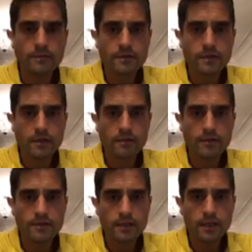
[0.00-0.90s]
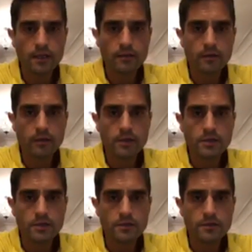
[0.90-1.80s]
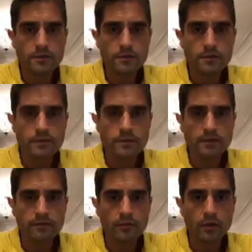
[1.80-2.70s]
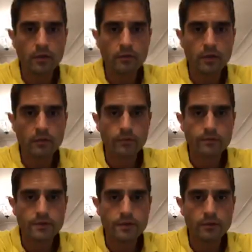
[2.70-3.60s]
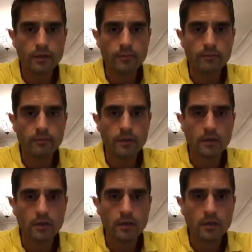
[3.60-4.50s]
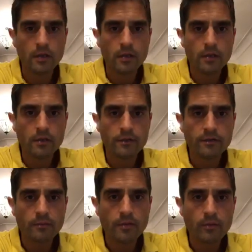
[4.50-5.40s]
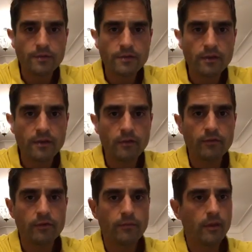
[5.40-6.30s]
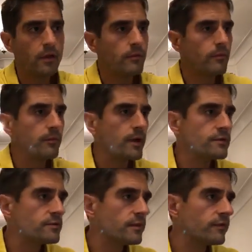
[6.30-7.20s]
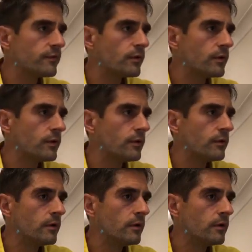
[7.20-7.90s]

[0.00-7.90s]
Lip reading: I'm just seeing if there's any other questions. If not, I'll go on to some of the ones I think from the post before.